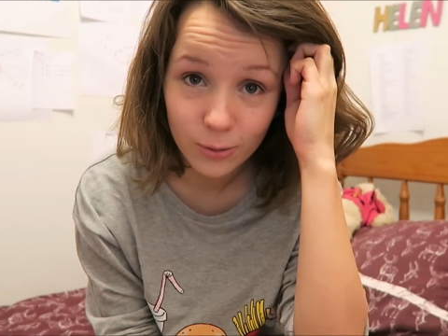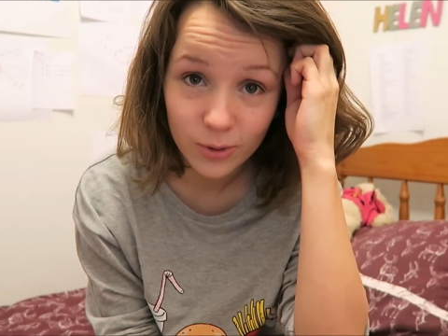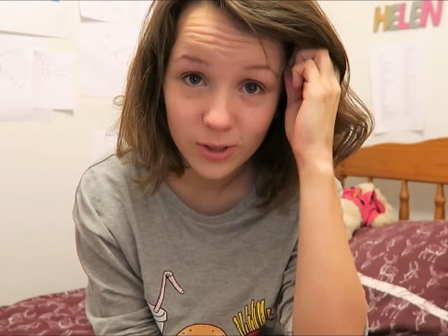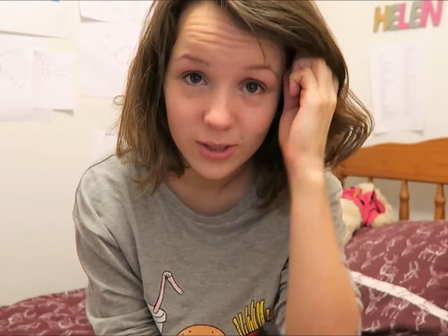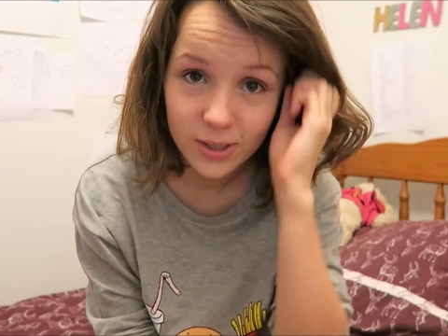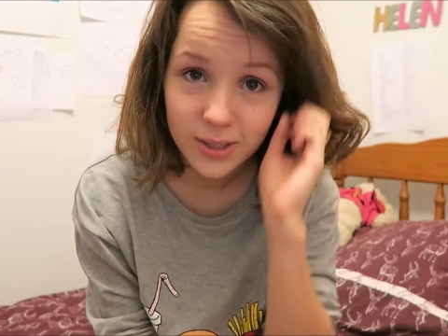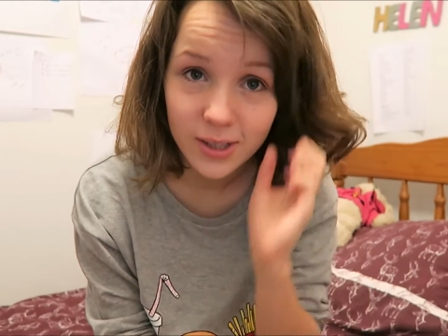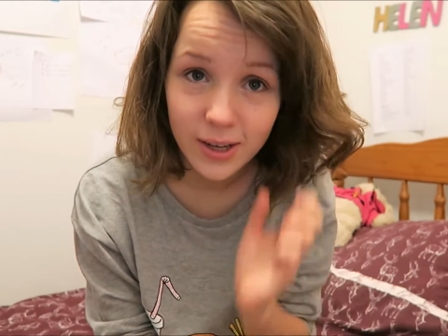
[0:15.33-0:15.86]

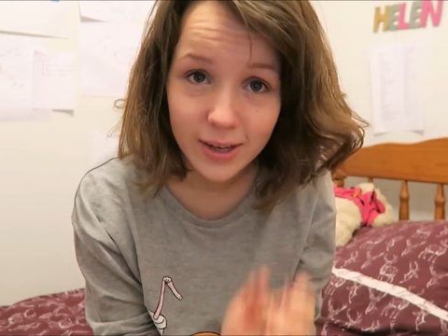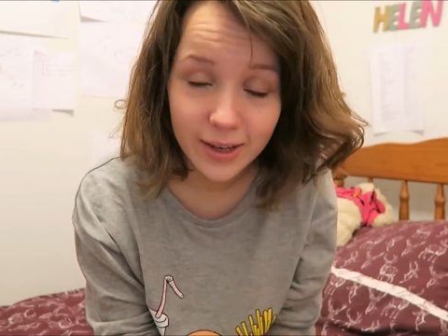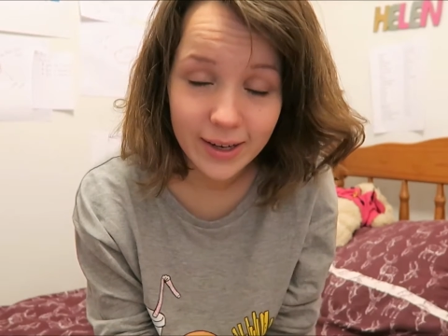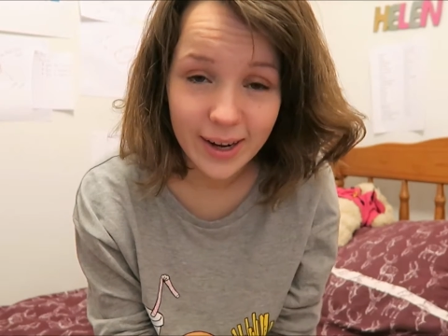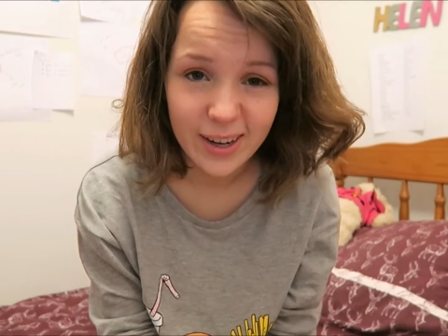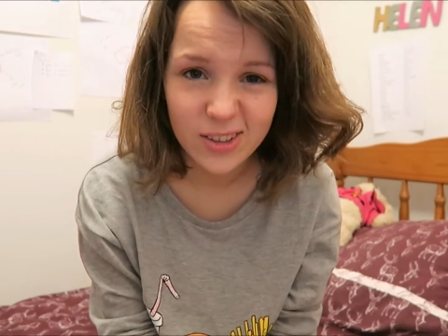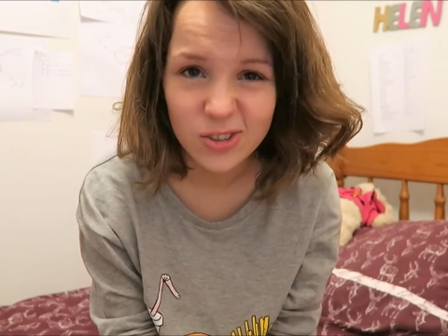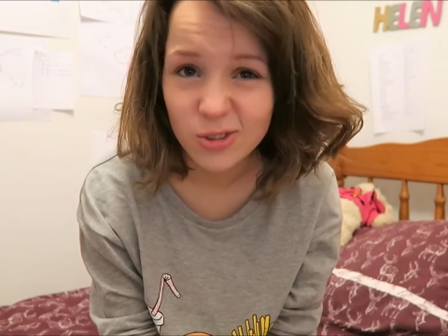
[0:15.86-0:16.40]
which is like
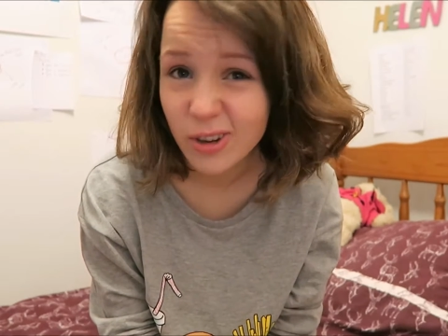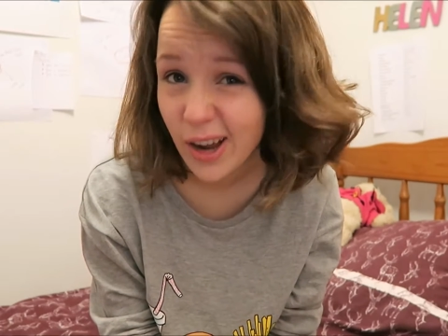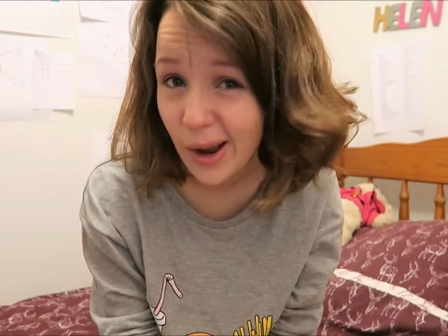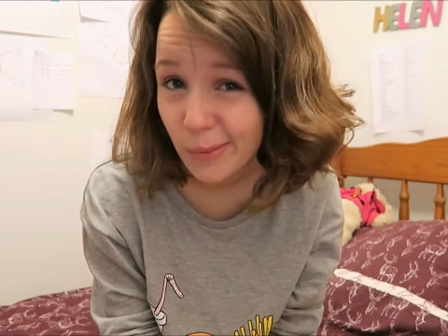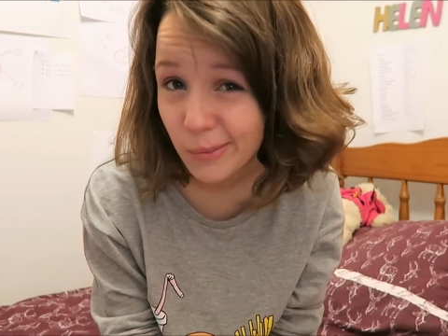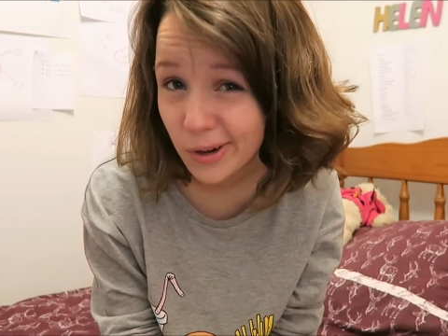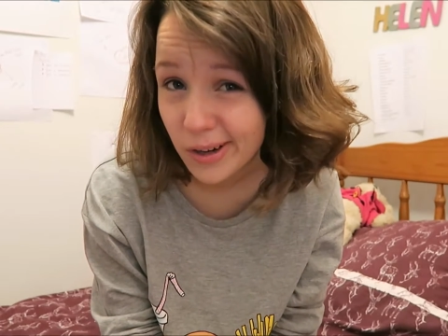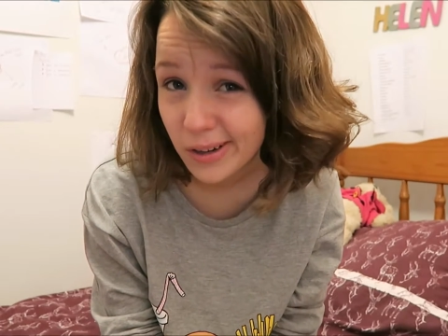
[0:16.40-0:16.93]
an actual
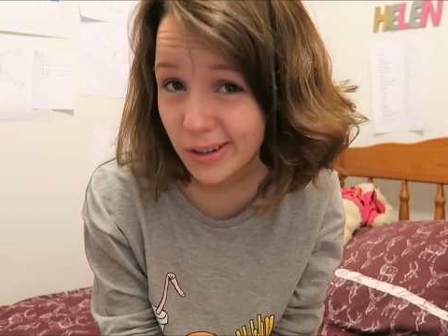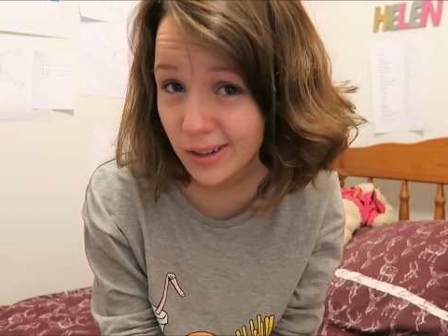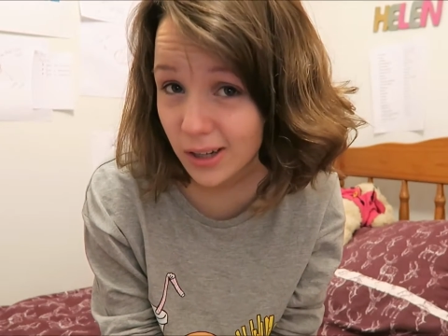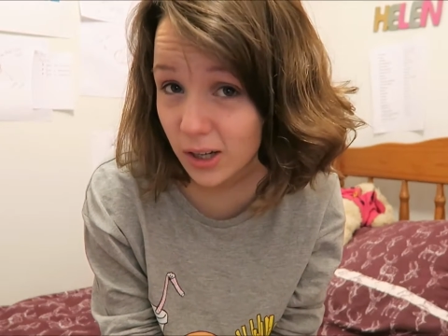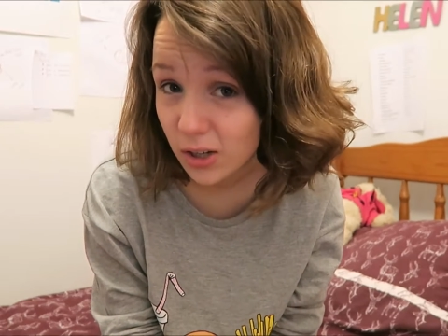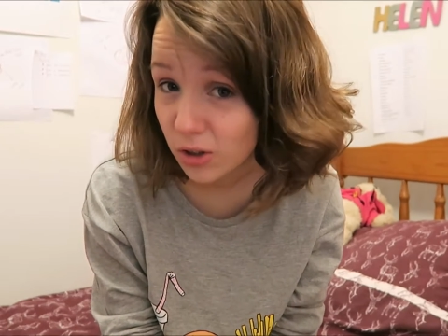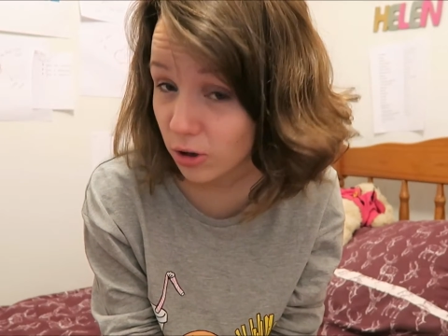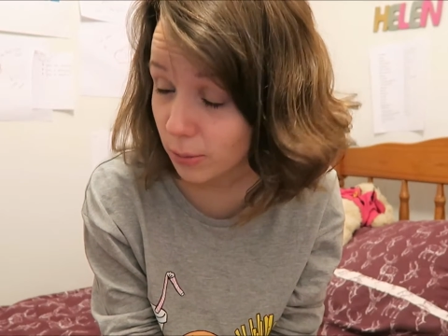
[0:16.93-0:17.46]
camera
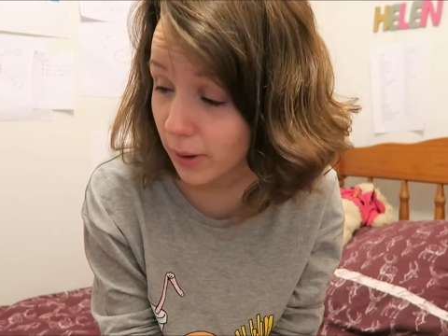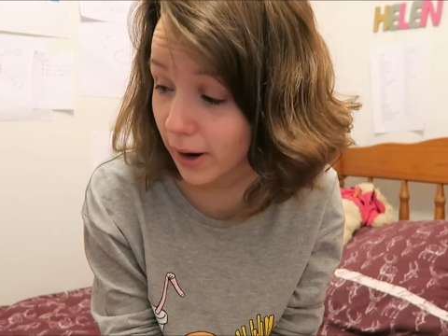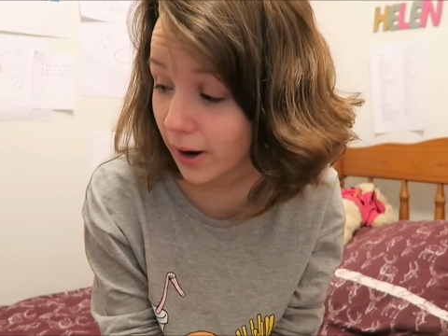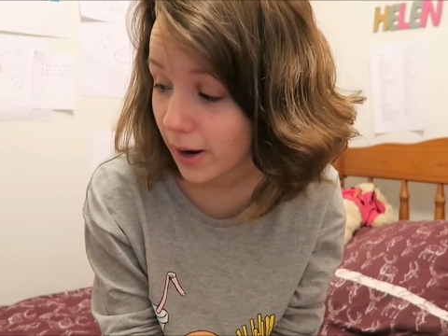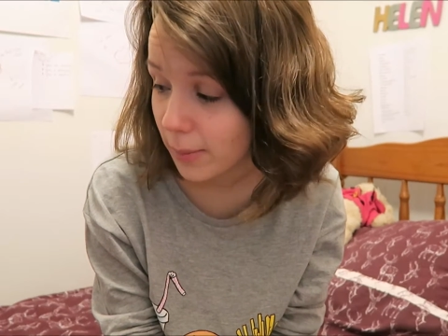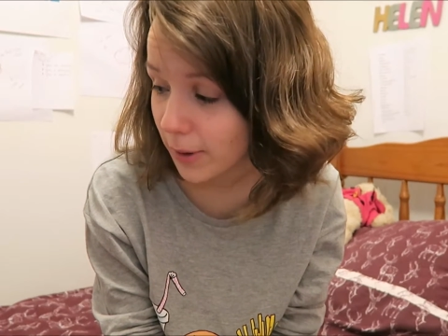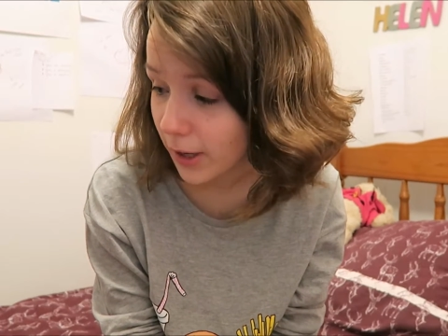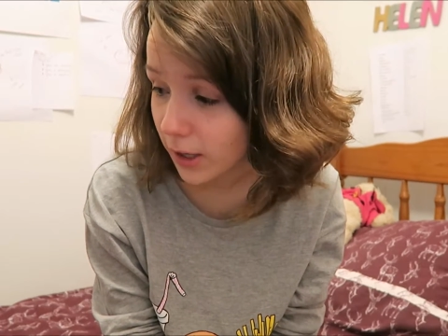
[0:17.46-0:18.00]
and not
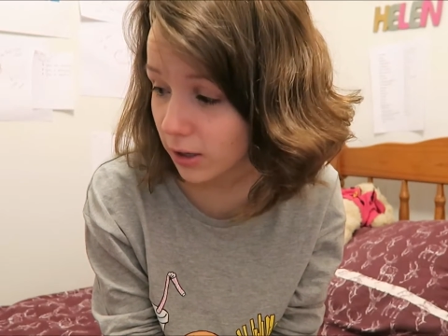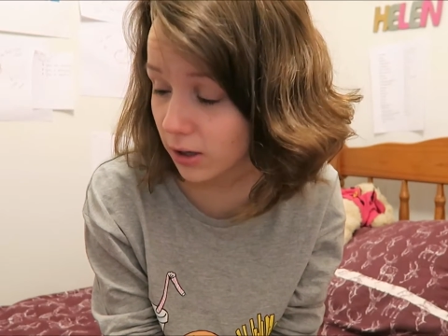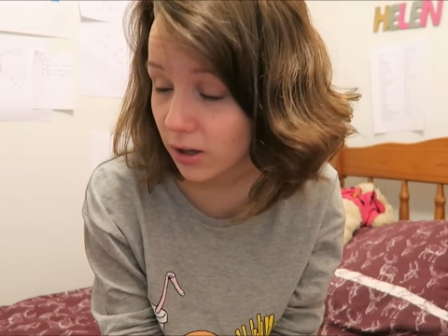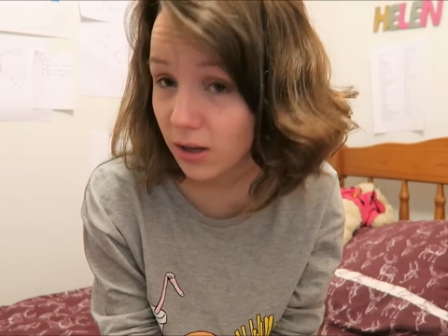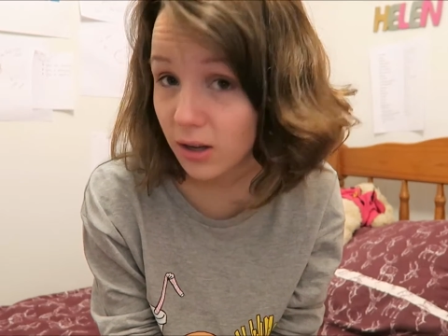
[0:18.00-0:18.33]
my iPad.